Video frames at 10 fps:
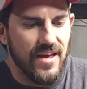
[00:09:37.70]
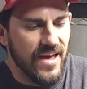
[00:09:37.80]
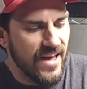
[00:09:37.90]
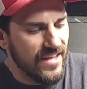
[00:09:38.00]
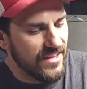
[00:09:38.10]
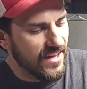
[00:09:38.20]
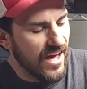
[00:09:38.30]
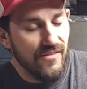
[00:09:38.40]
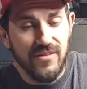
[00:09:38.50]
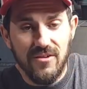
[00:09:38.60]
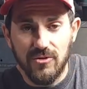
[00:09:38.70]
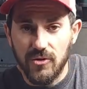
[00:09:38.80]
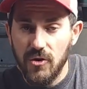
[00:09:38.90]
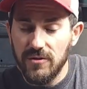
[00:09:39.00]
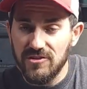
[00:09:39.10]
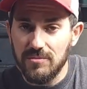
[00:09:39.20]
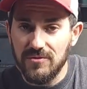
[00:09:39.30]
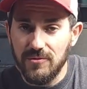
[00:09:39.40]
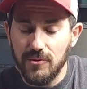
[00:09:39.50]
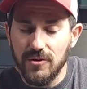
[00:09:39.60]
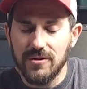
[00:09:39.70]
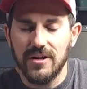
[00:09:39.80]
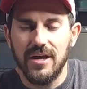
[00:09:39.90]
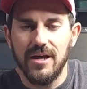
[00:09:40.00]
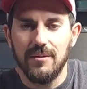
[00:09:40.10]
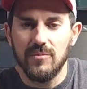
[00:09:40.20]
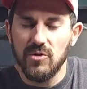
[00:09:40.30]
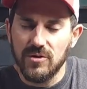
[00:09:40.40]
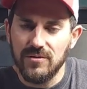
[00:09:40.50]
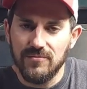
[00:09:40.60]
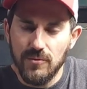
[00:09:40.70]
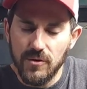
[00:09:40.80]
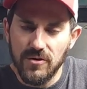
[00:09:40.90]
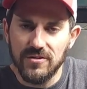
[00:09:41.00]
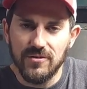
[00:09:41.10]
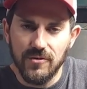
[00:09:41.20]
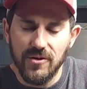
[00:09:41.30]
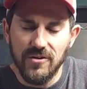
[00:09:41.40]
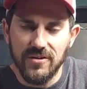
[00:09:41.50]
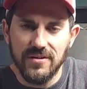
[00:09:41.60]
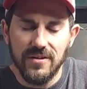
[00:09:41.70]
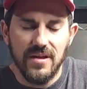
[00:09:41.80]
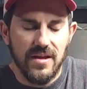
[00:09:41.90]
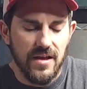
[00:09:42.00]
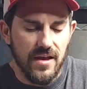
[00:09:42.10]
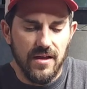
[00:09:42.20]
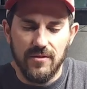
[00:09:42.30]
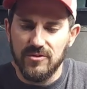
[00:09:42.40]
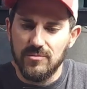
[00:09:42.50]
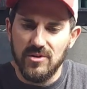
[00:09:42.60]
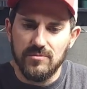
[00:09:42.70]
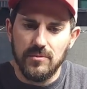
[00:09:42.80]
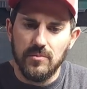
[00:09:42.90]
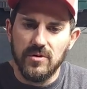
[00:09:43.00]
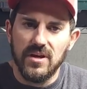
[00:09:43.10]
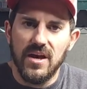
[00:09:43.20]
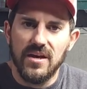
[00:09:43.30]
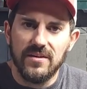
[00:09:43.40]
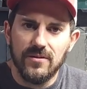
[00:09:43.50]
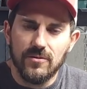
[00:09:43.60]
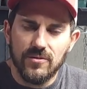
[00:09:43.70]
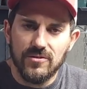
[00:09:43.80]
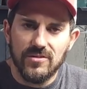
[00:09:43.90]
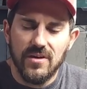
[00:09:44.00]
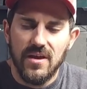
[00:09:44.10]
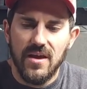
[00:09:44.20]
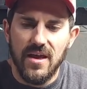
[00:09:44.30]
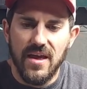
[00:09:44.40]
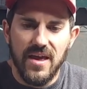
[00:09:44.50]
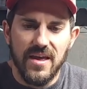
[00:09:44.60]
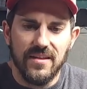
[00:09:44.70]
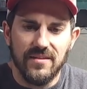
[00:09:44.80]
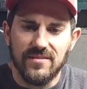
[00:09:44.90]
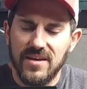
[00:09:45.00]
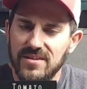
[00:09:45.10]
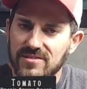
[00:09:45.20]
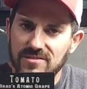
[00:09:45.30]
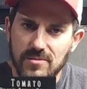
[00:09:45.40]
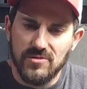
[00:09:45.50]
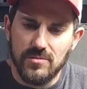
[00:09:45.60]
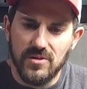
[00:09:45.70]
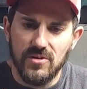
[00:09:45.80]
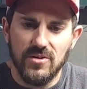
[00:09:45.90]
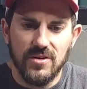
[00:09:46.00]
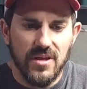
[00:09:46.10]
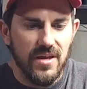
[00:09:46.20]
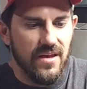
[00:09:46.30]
And I've never grown this before. I'm looking forward to growing it. They're supposed to be pretty high yielders, and the taste is supposed to be good.